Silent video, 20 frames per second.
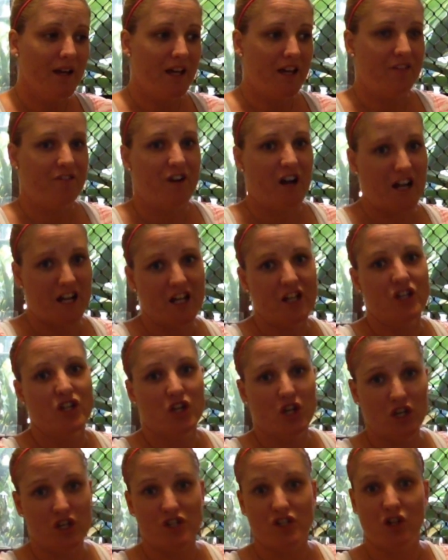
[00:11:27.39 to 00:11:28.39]
if I can
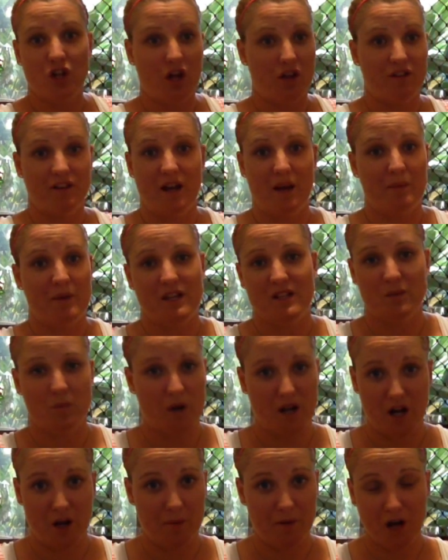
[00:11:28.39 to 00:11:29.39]
use cloth nappies
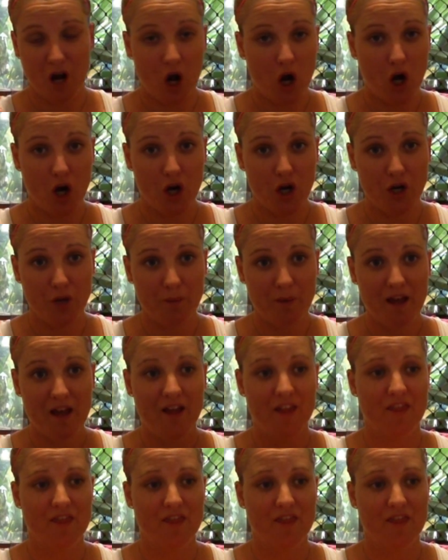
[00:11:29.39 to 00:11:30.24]
when I'm at home,